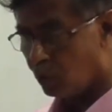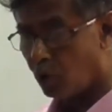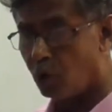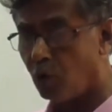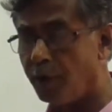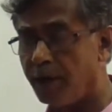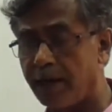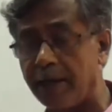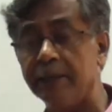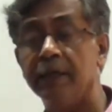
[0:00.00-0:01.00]
you are not
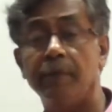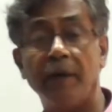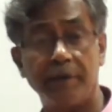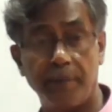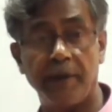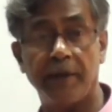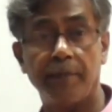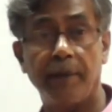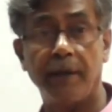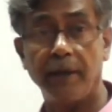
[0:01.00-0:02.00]
doing Lagrangian
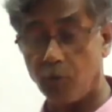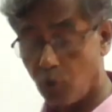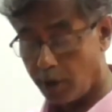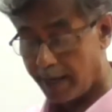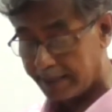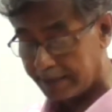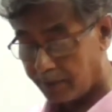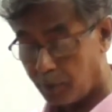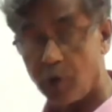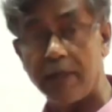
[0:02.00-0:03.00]
multiplier, but I do not
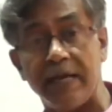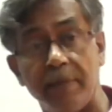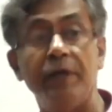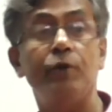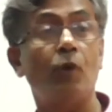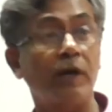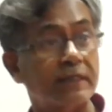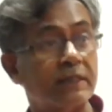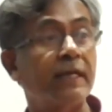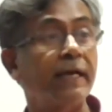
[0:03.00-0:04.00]
accept your inability
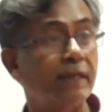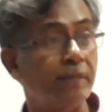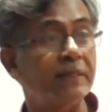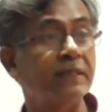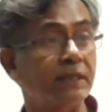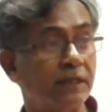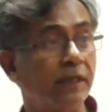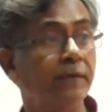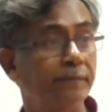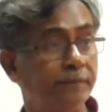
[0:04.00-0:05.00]
to understand basic.
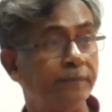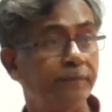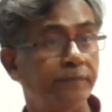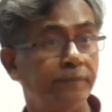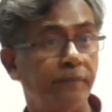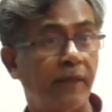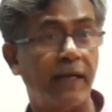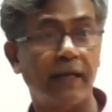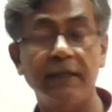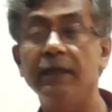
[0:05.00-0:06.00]

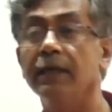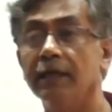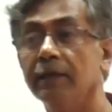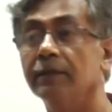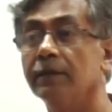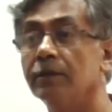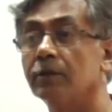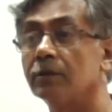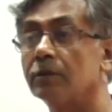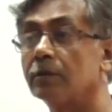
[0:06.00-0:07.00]
That I think
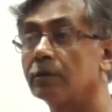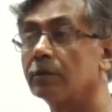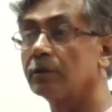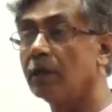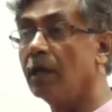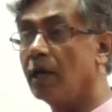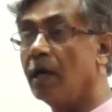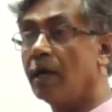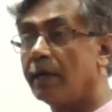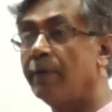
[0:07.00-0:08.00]
is
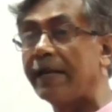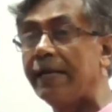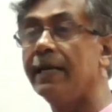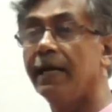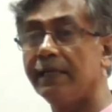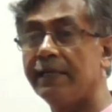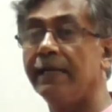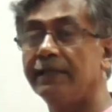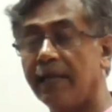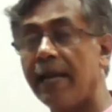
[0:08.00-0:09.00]
very
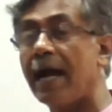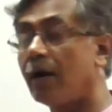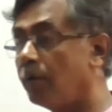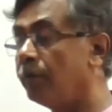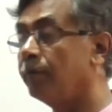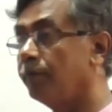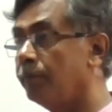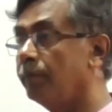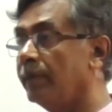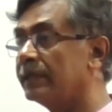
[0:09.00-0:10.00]
clearly tells a lack of
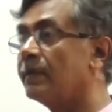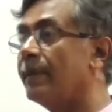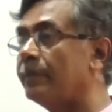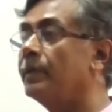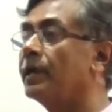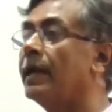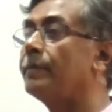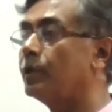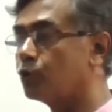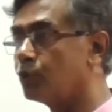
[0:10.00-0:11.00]
basic
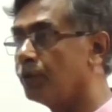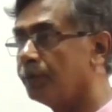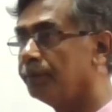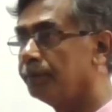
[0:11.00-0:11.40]
mathematical aptitude.